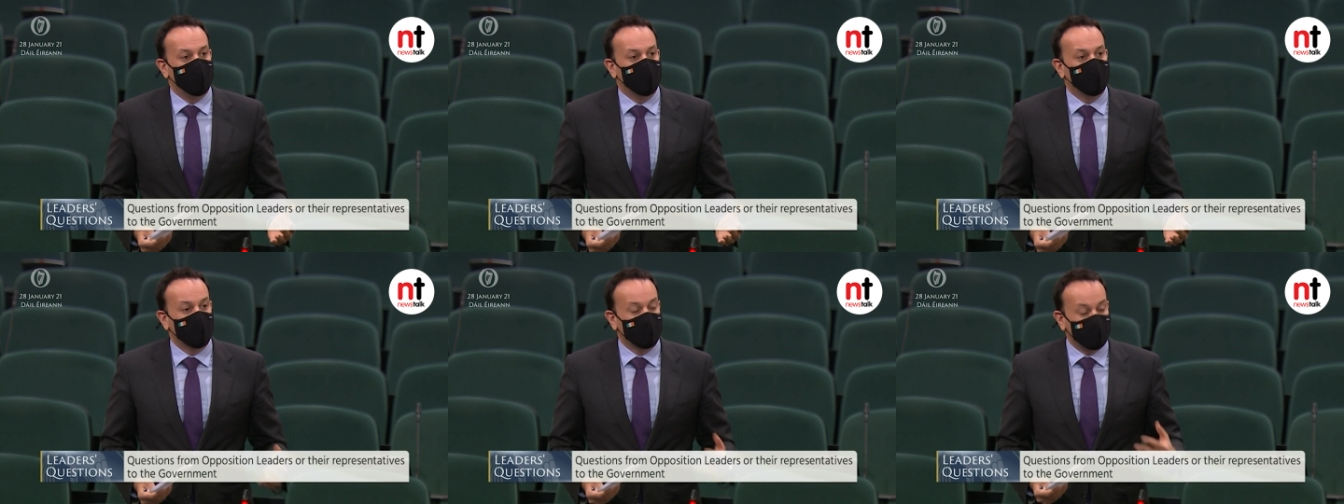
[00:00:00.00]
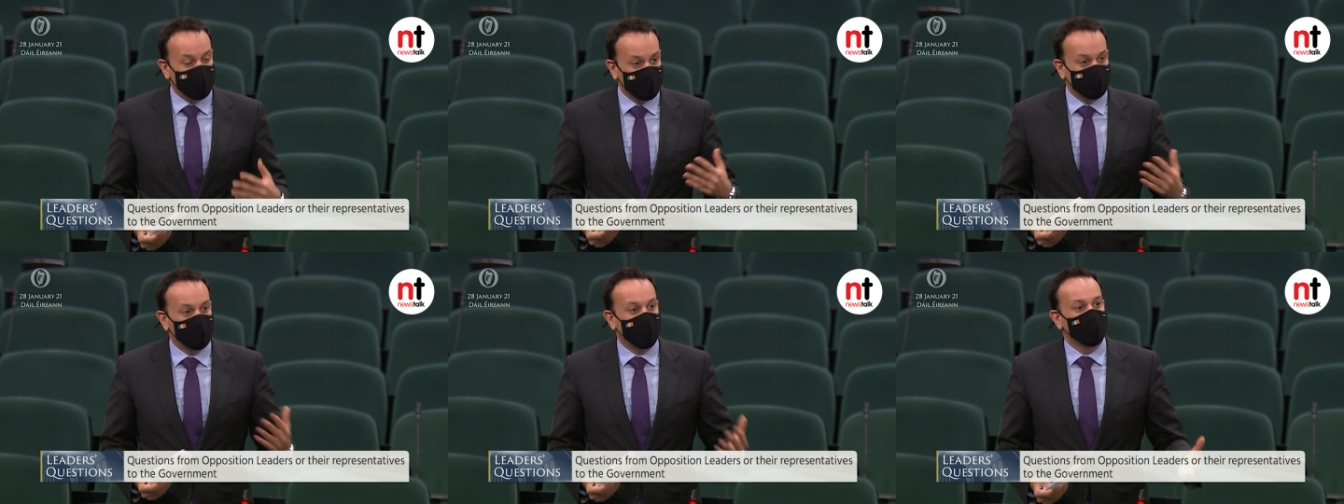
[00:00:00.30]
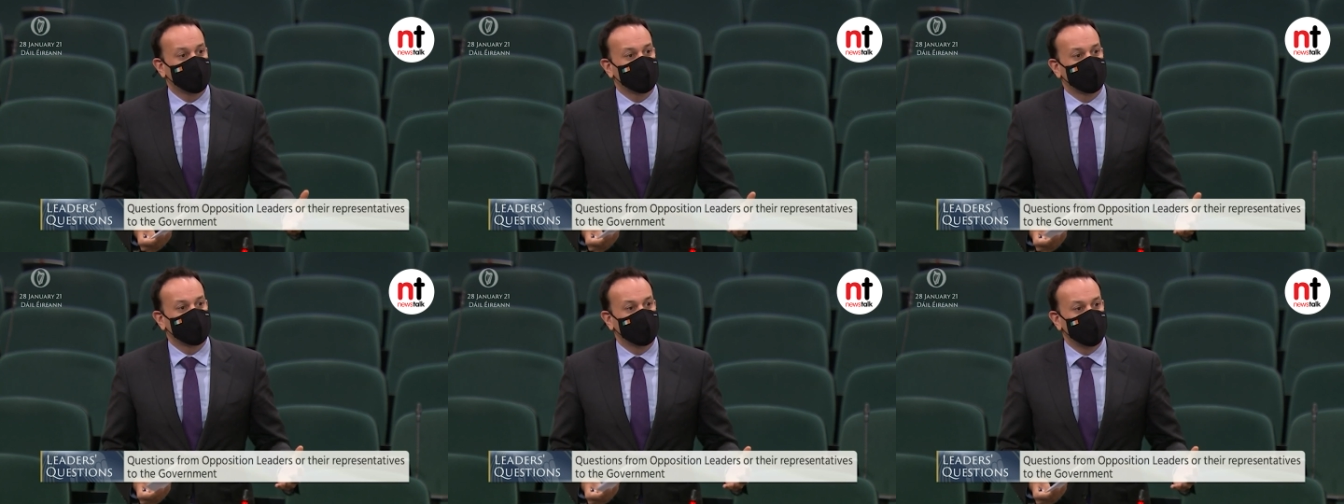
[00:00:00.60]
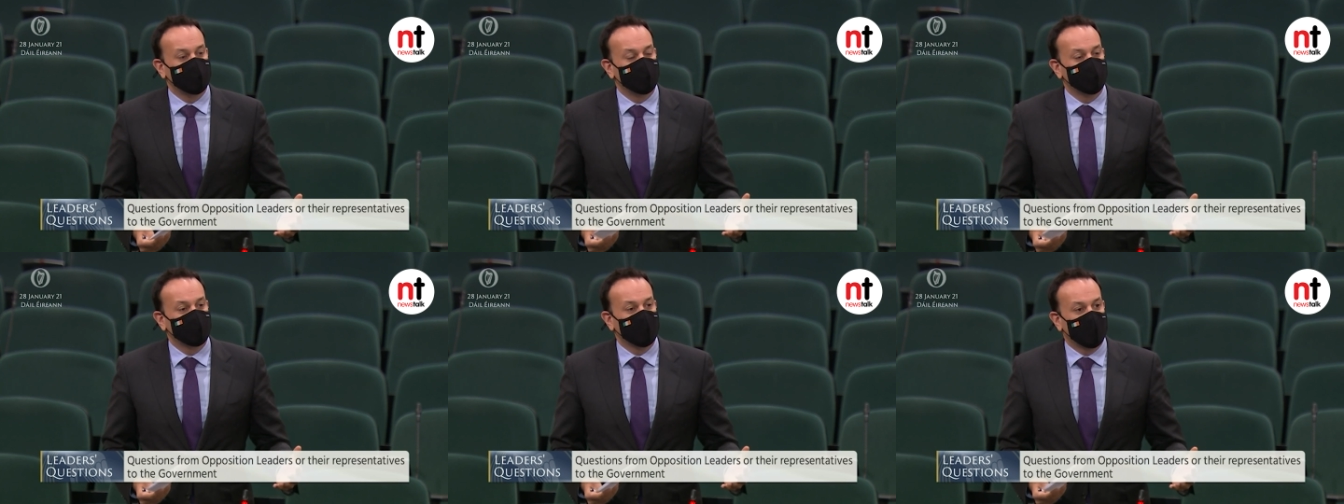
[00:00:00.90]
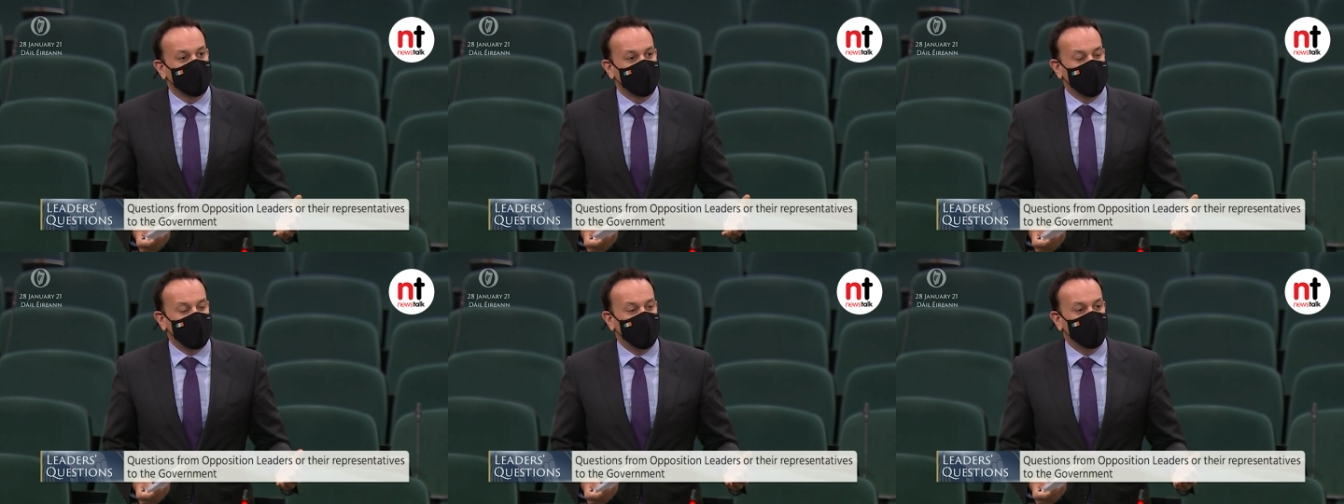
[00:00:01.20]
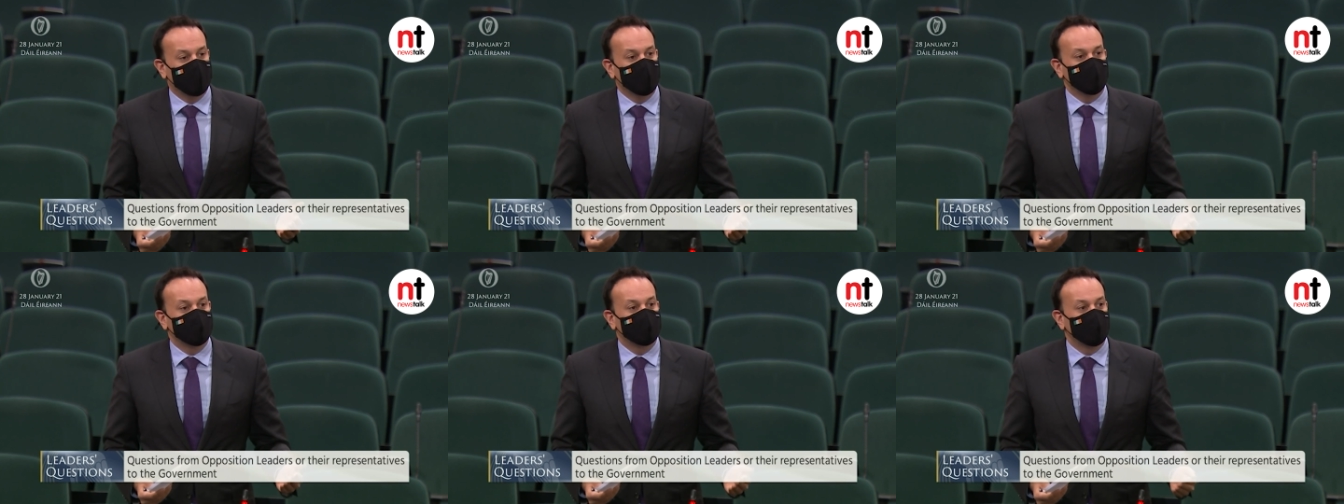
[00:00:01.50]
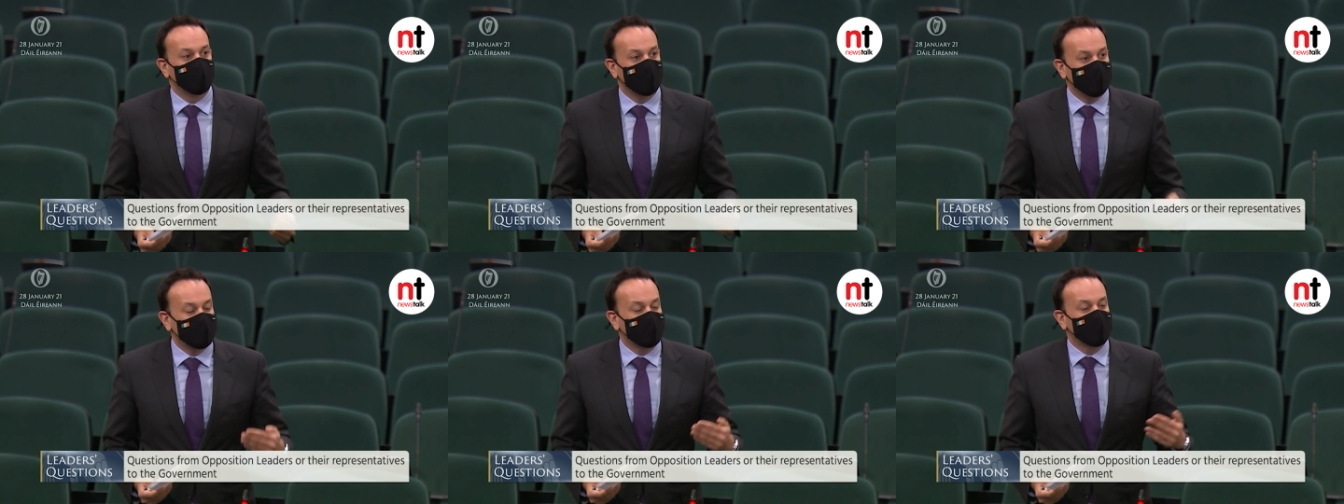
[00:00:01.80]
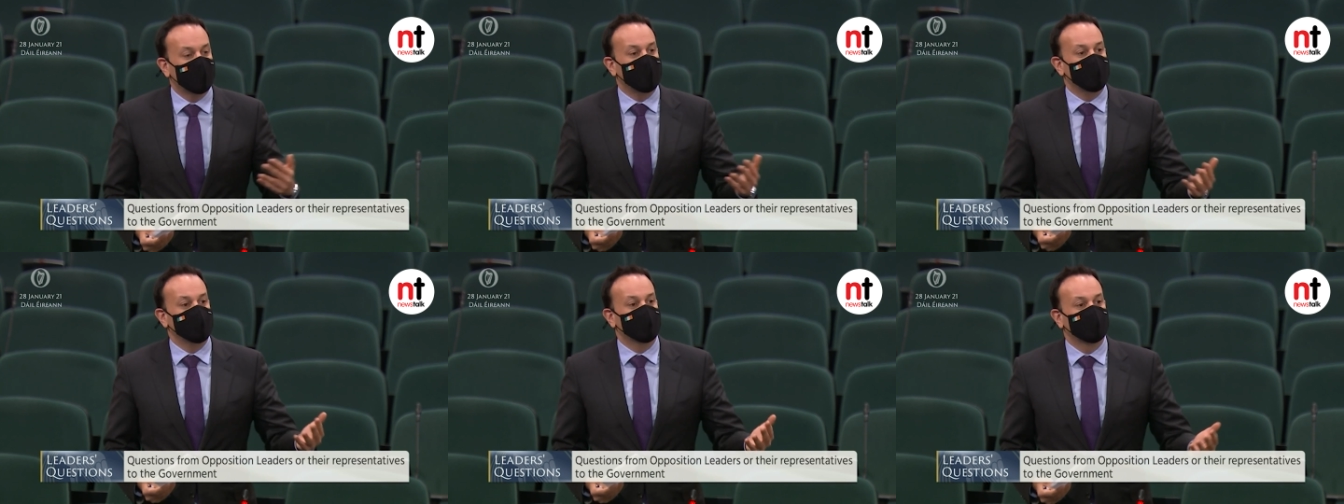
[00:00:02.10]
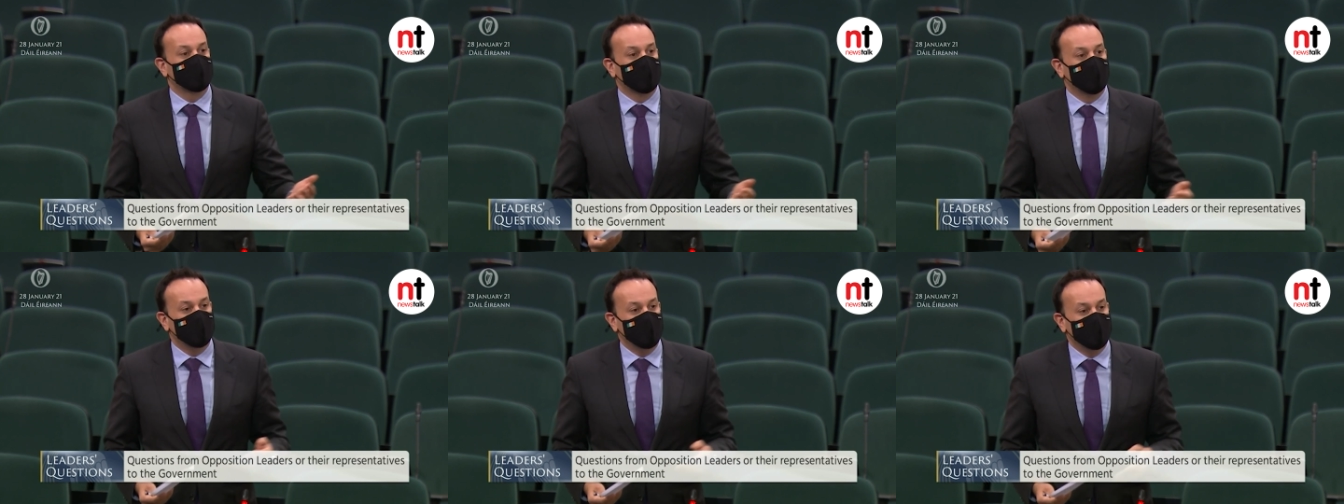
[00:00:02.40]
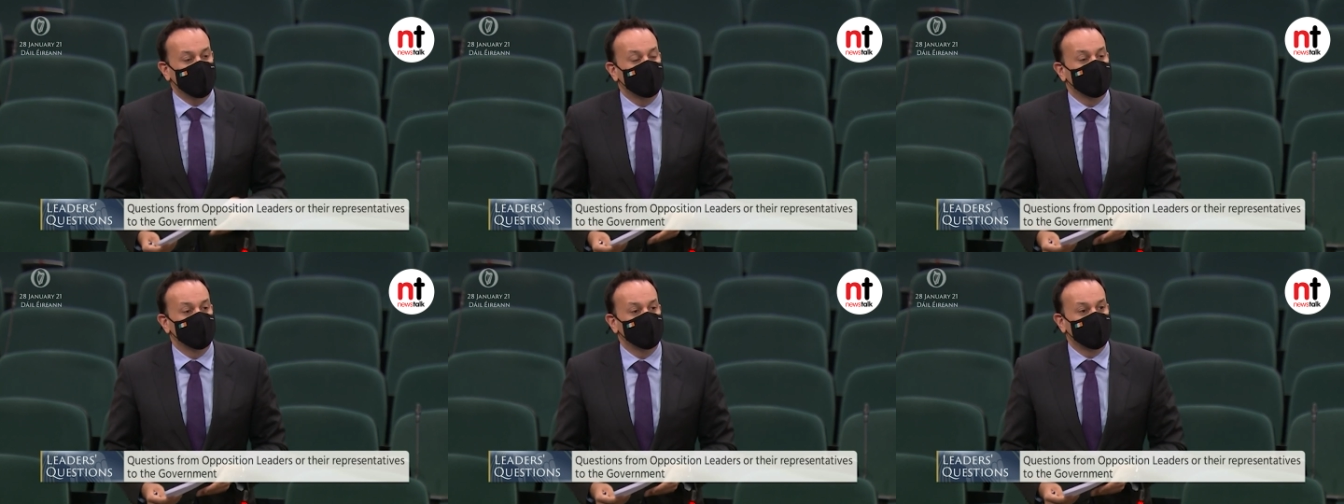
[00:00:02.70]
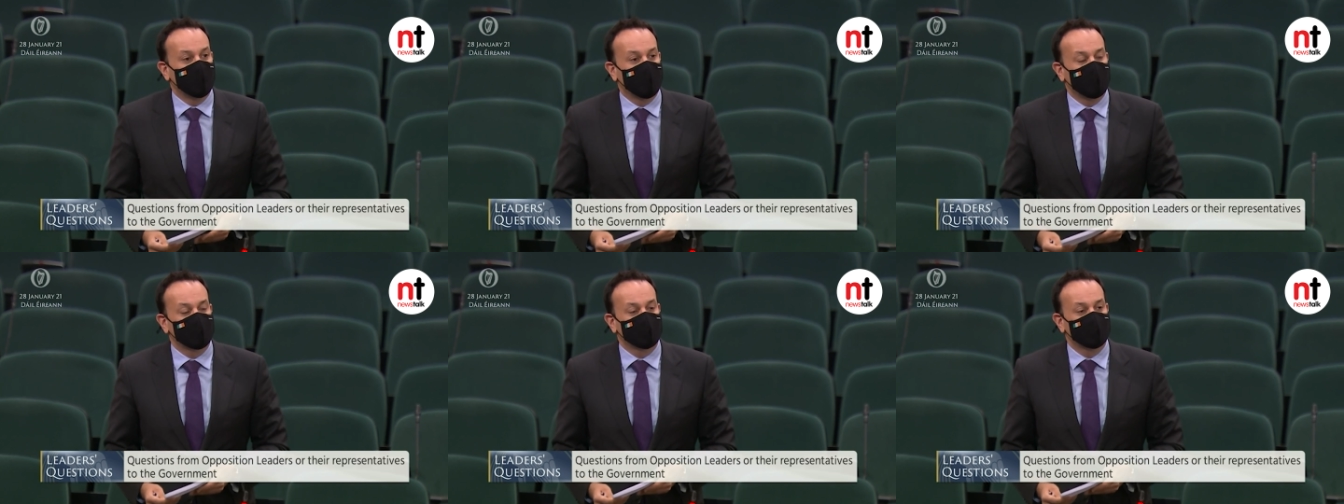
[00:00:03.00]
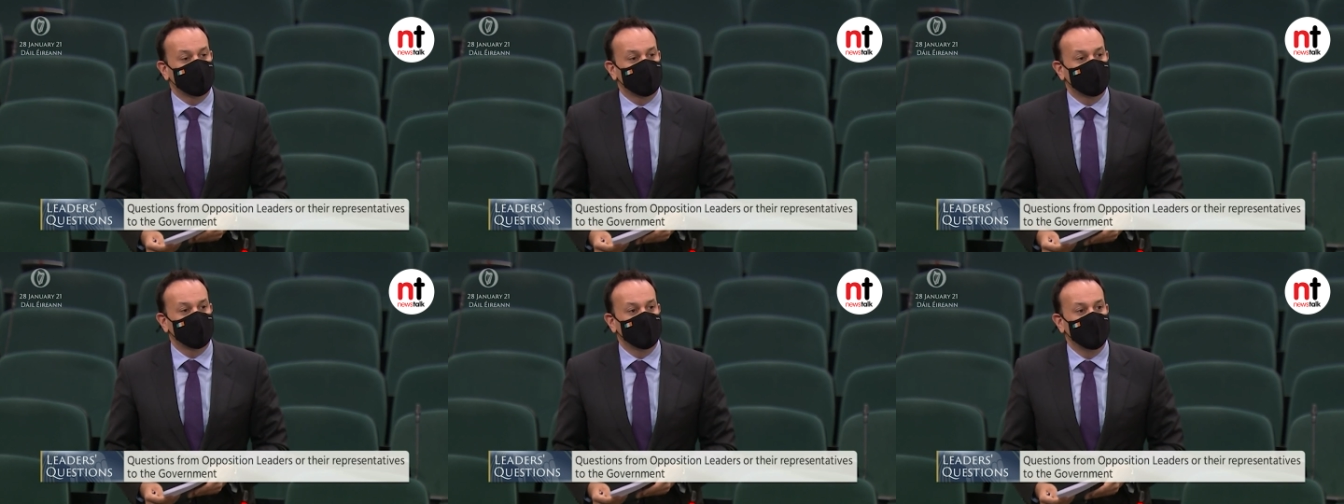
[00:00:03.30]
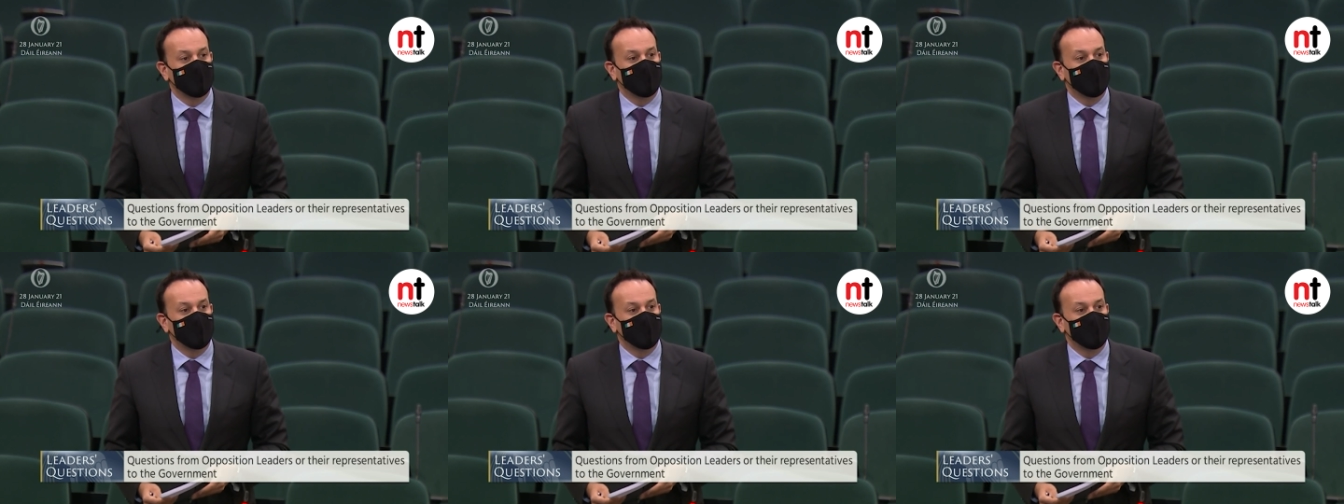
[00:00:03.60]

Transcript: with their deposit, allowing you to reclaim some of the income tax